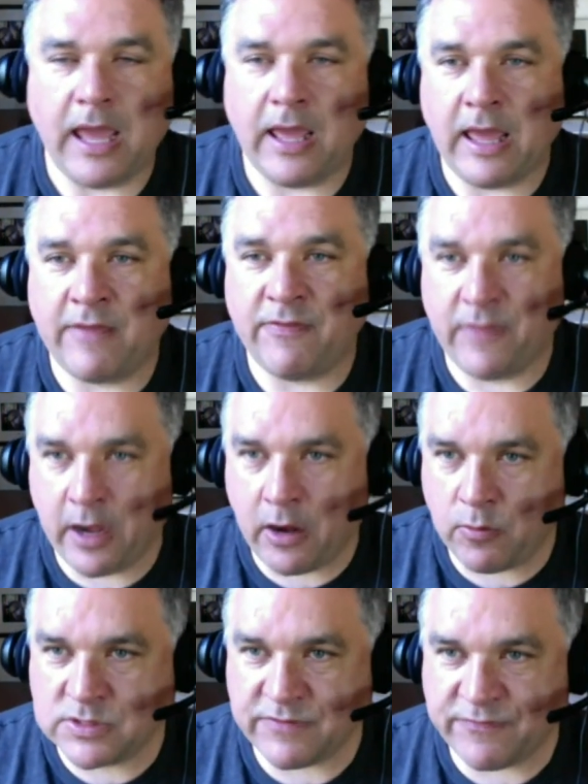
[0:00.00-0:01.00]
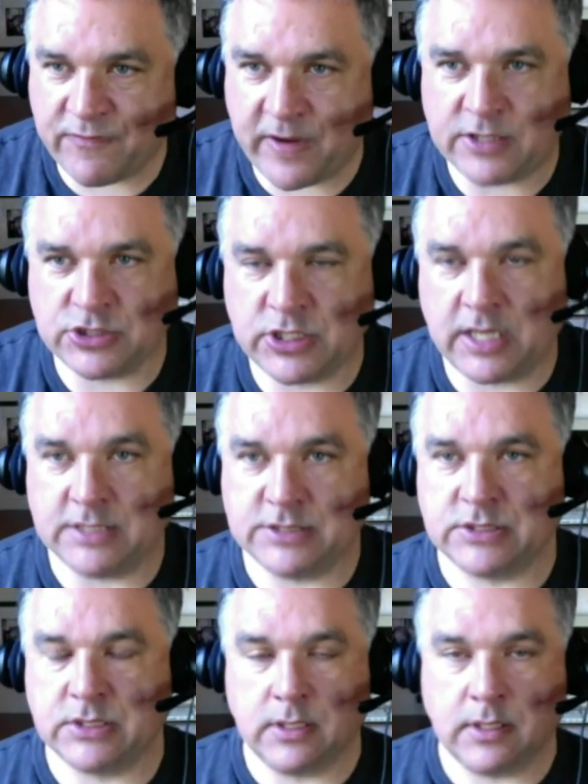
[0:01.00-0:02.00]
And there was a
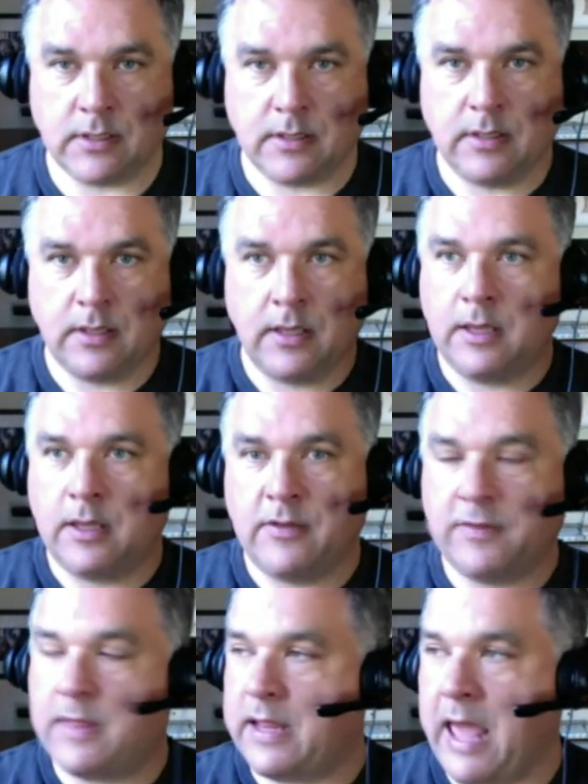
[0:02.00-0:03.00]
franchise that